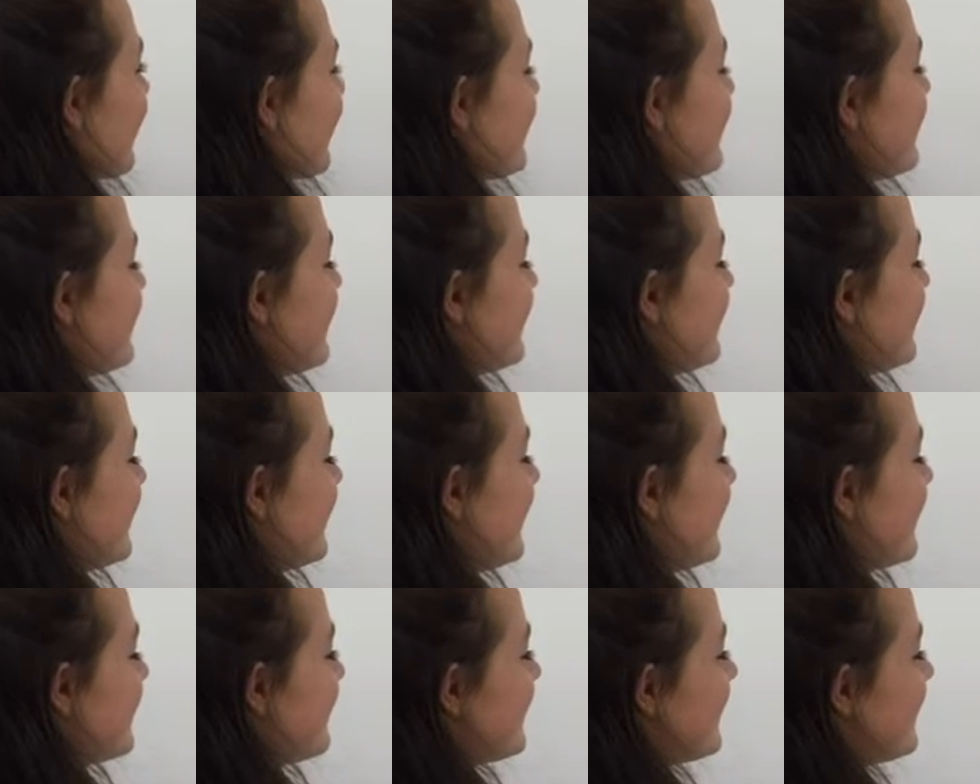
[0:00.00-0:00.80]

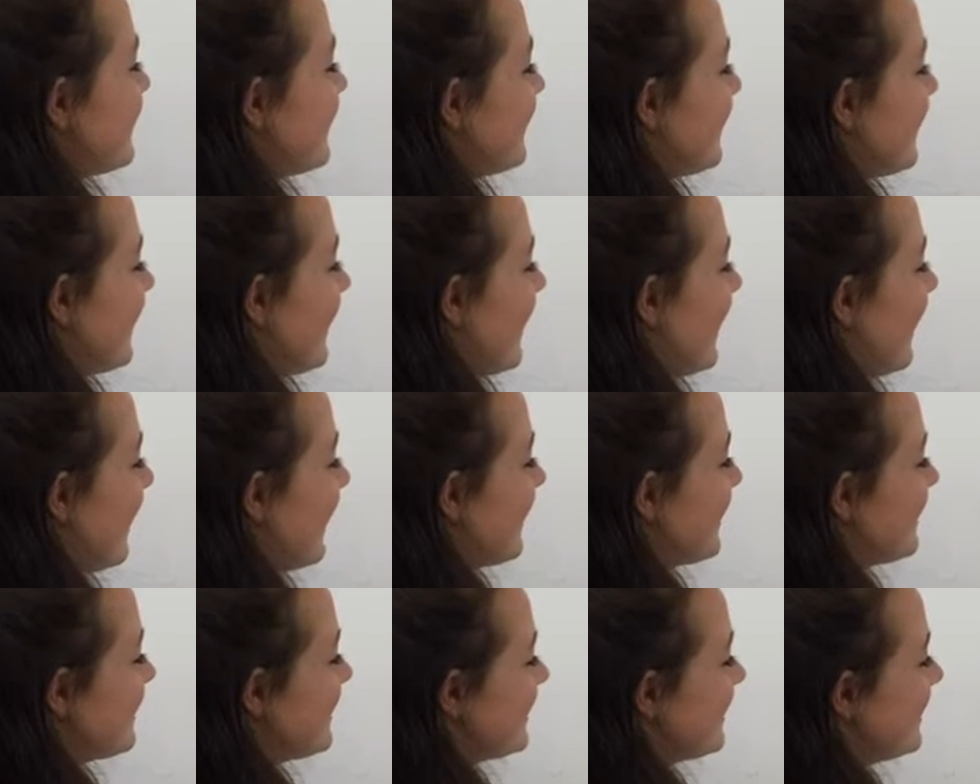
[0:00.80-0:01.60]

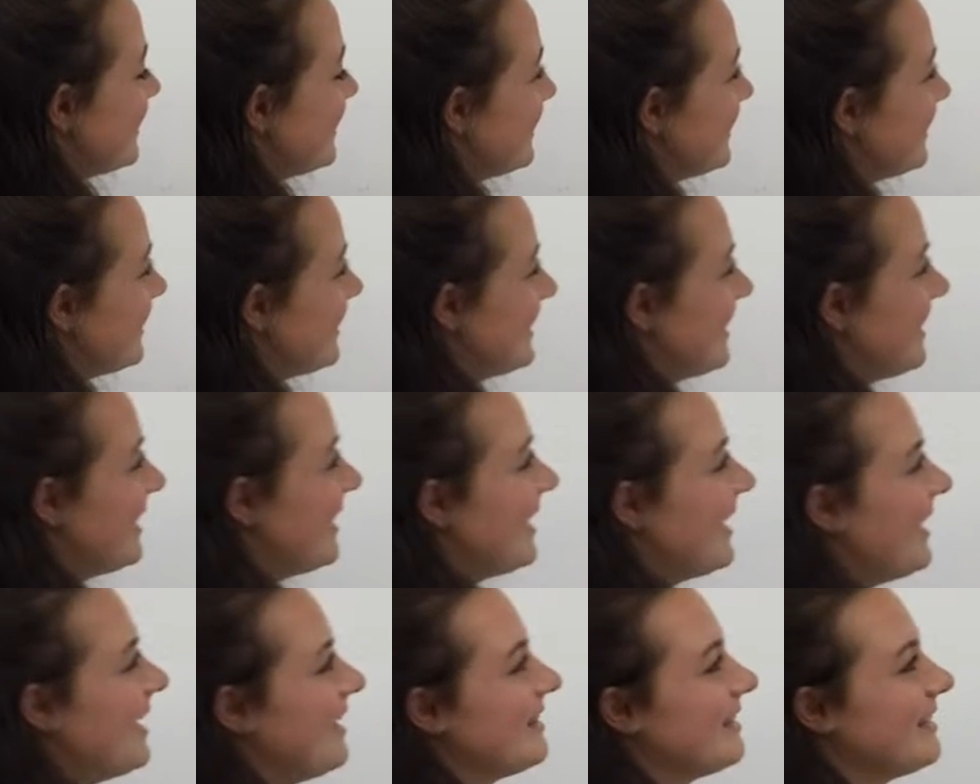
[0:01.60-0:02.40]
6x,
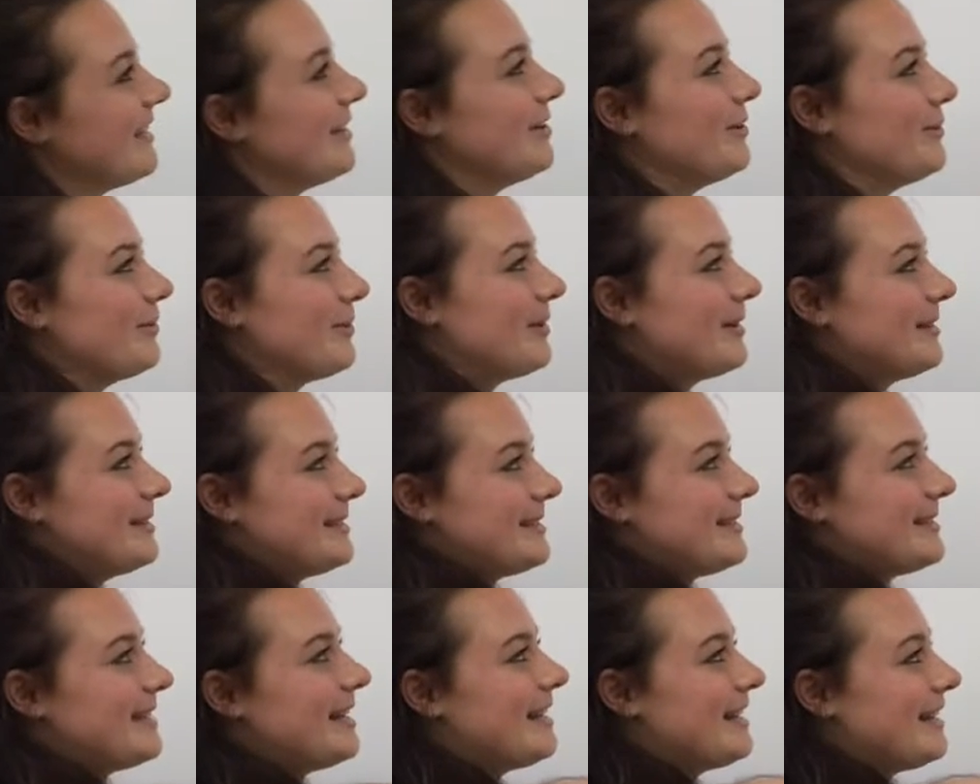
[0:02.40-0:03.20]
and then you wanna
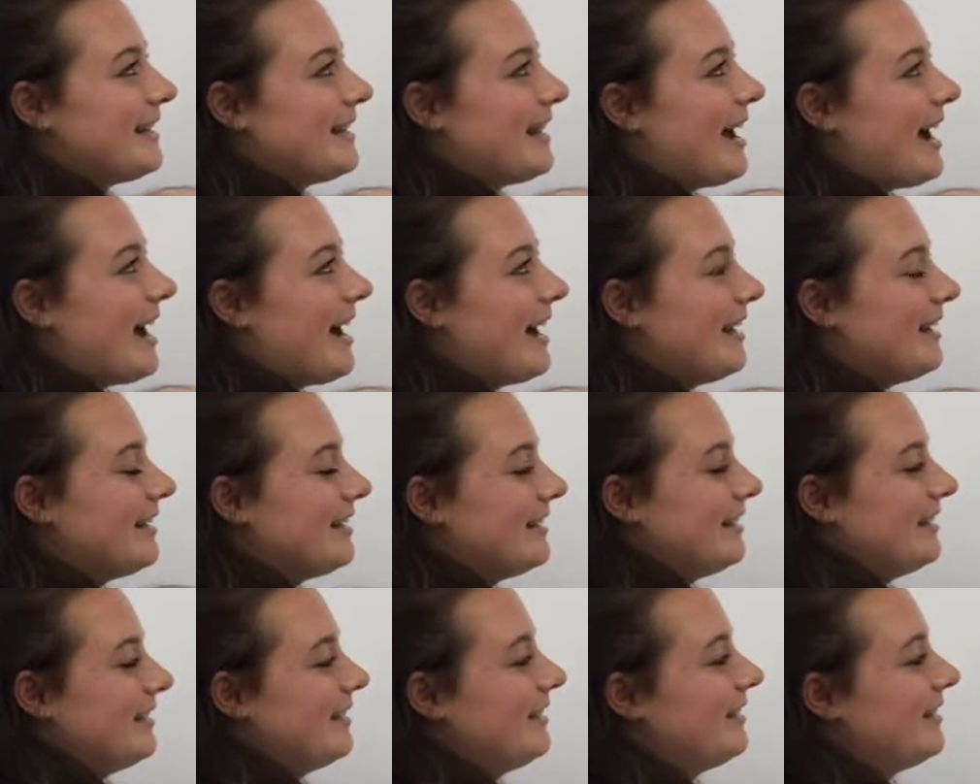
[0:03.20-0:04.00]
set
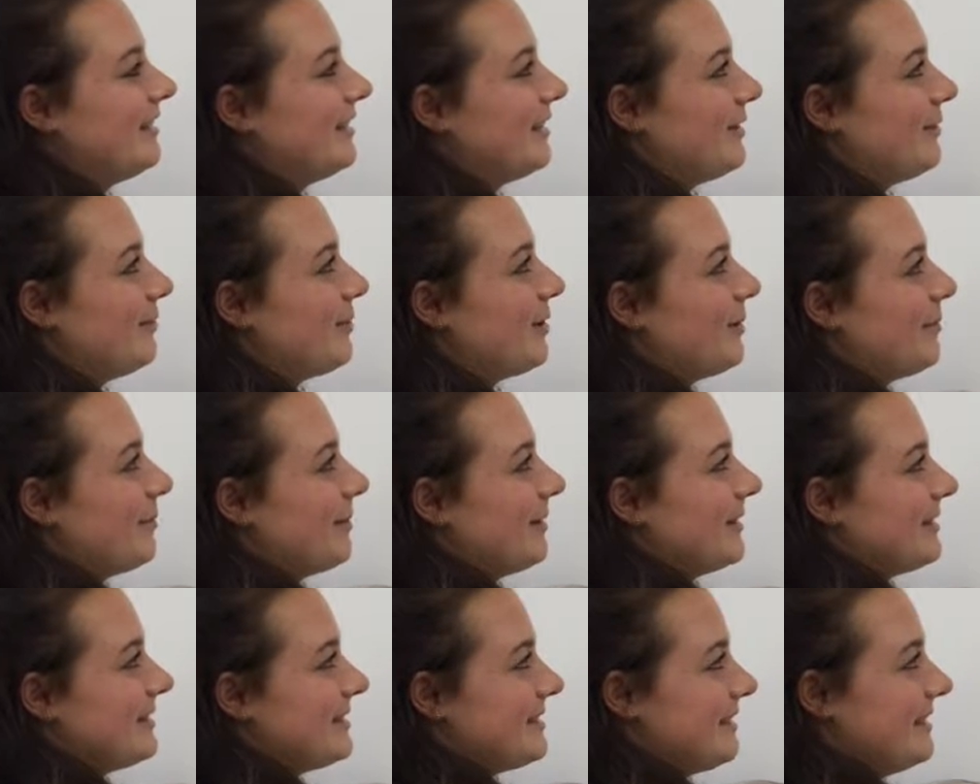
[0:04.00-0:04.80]
that, you wanna
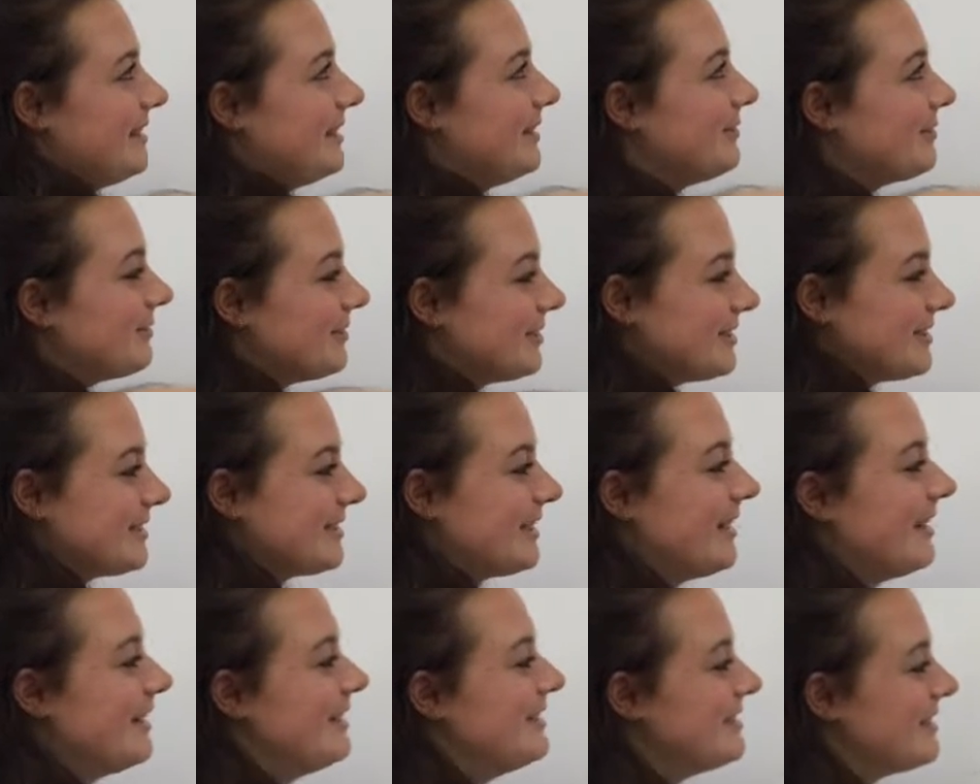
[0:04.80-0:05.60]
bring this equal
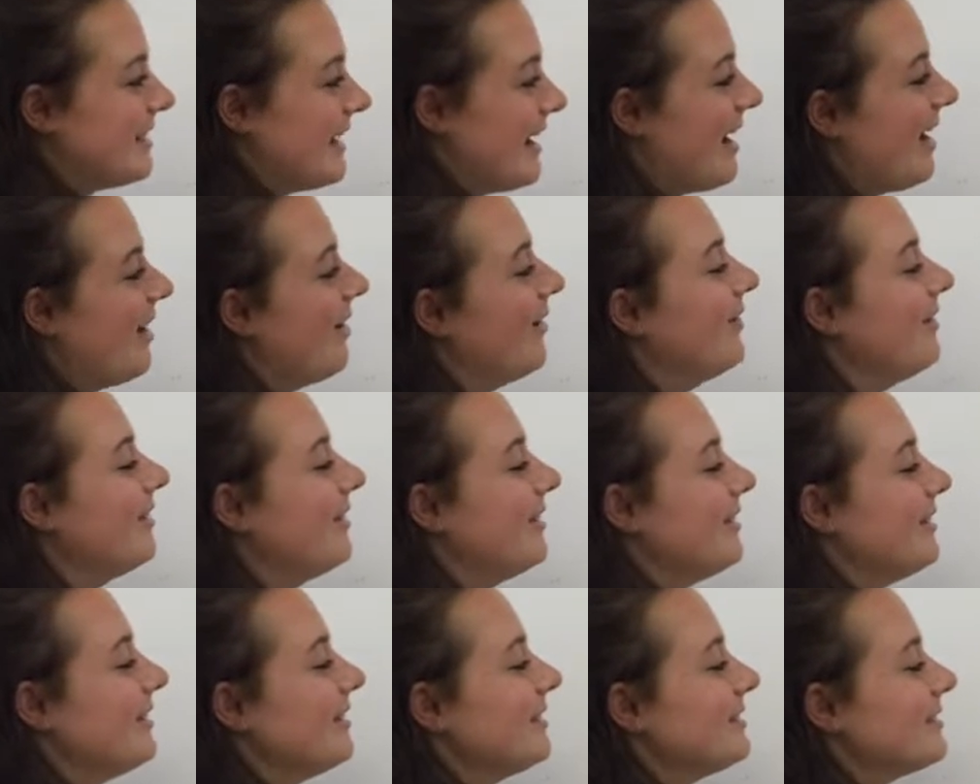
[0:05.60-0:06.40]
sign down,
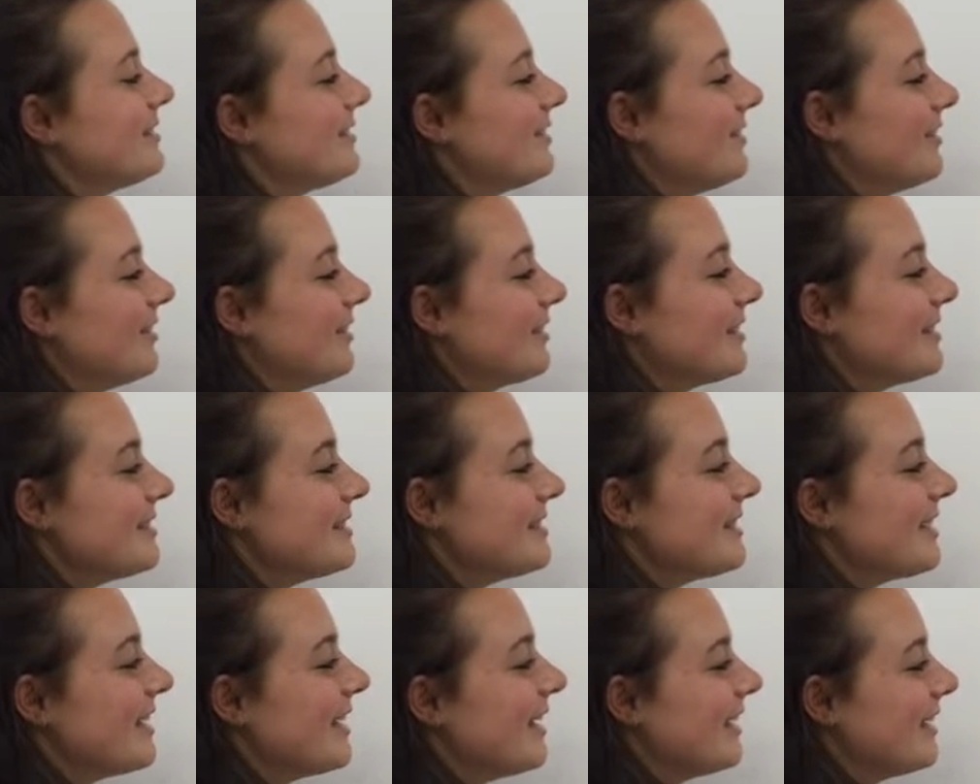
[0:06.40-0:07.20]
so you're gonna
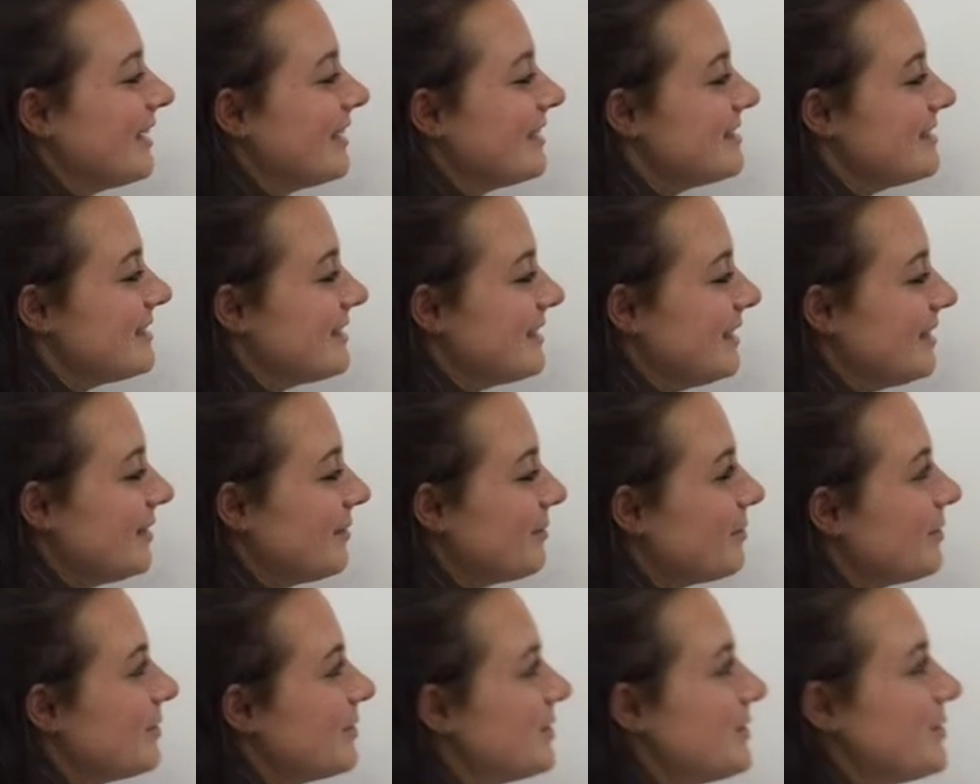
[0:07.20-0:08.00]
say is
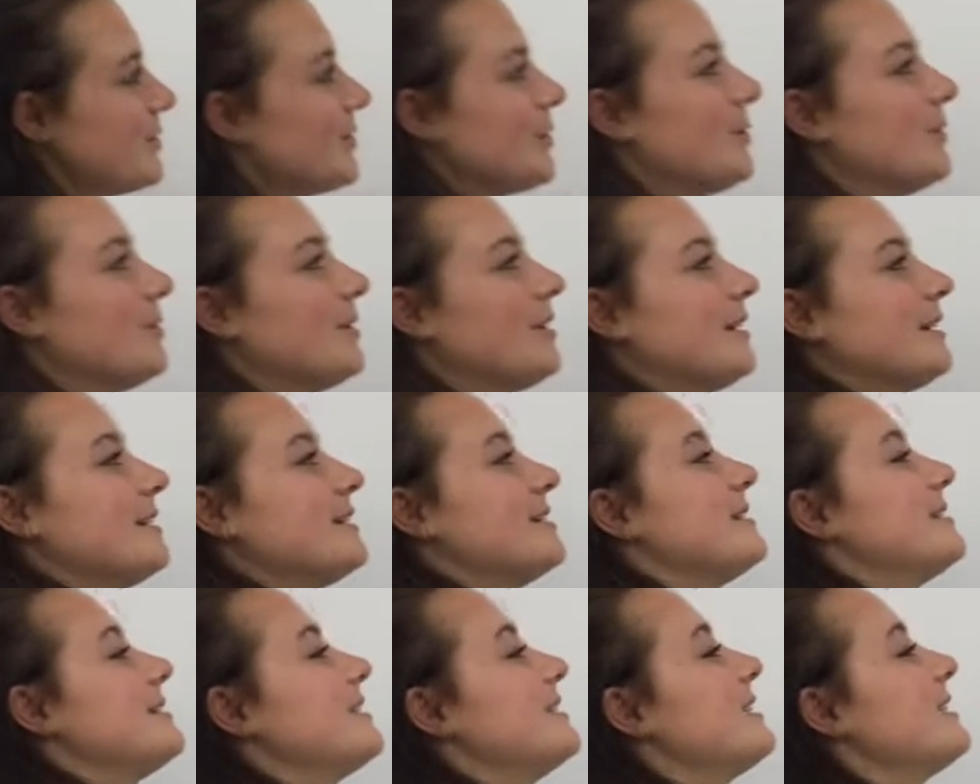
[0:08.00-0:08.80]
equal to
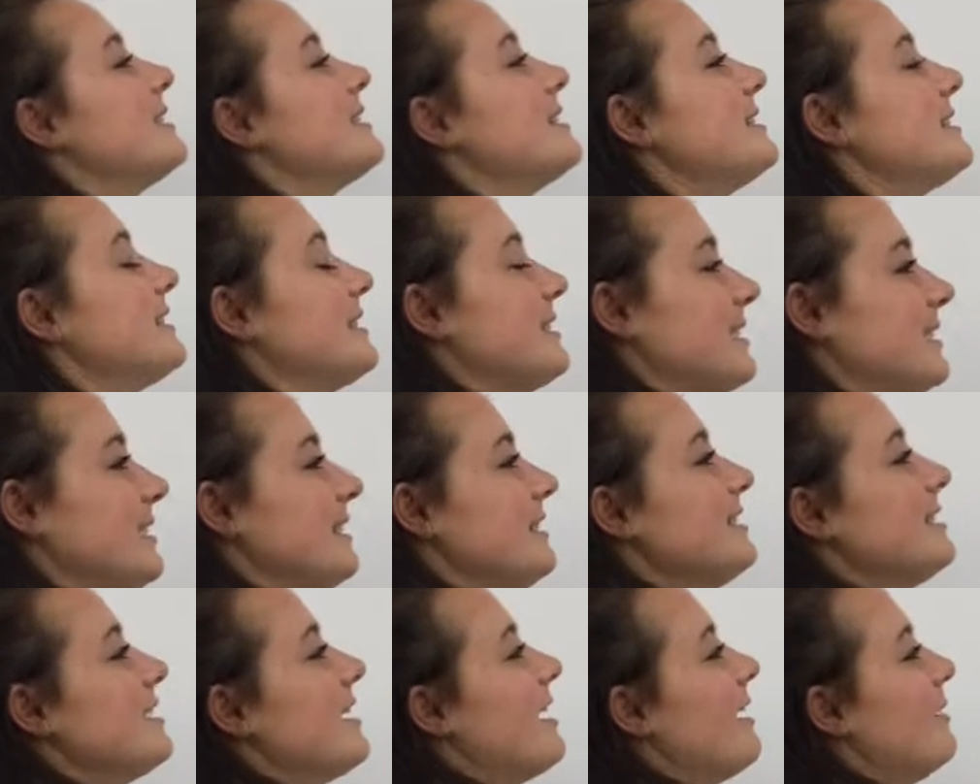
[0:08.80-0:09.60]

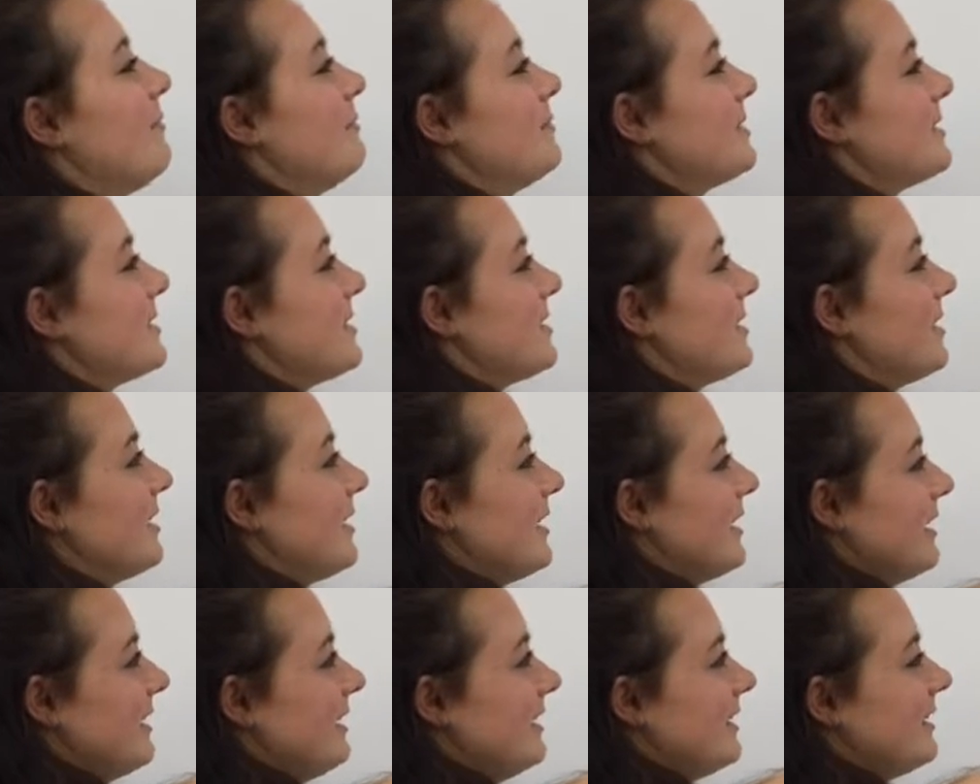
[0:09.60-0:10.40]
16 times
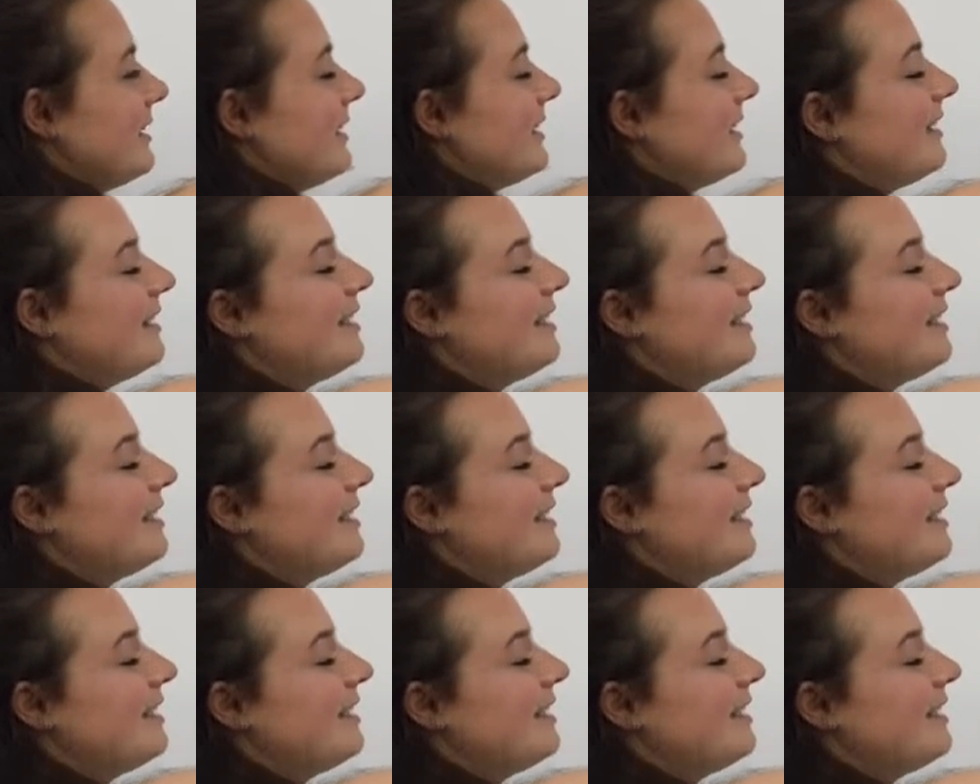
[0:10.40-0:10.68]
30,